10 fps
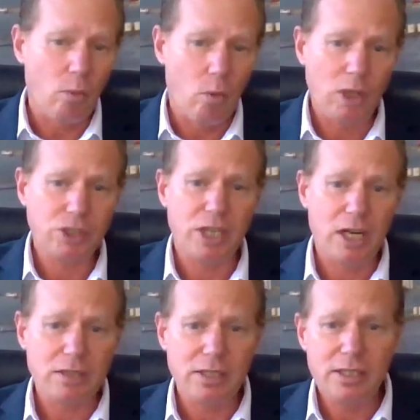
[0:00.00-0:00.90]
watch
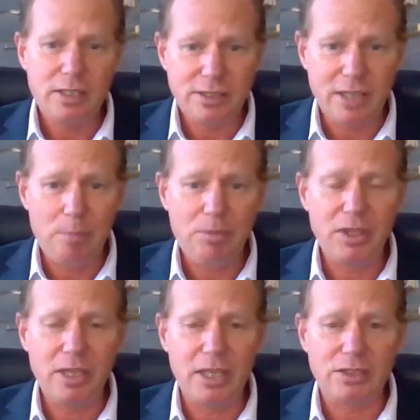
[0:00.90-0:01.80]
out,
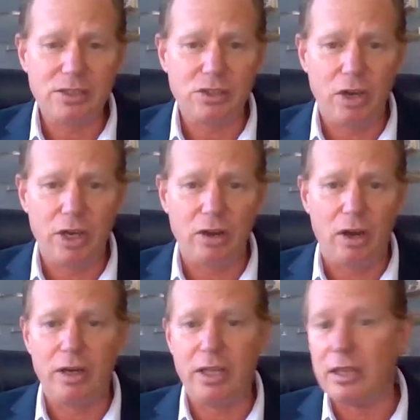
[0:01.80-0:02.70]
something isn't going
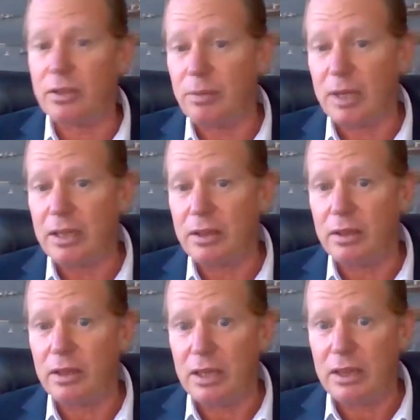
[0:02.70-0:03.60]
on in the
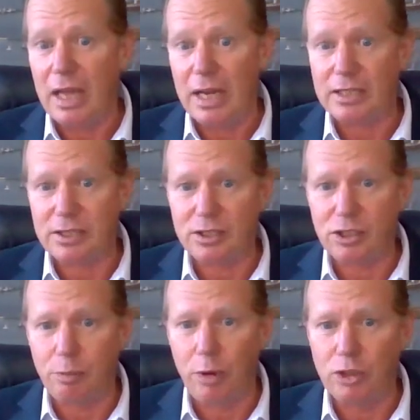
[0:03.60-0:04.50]
in that is
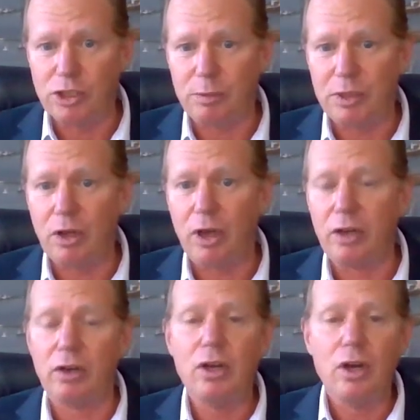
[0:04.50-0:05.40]
supposed to be
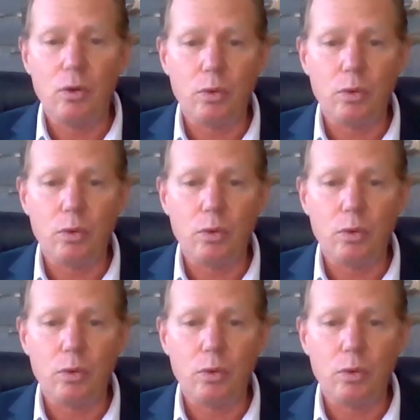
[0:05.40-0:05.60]
going on.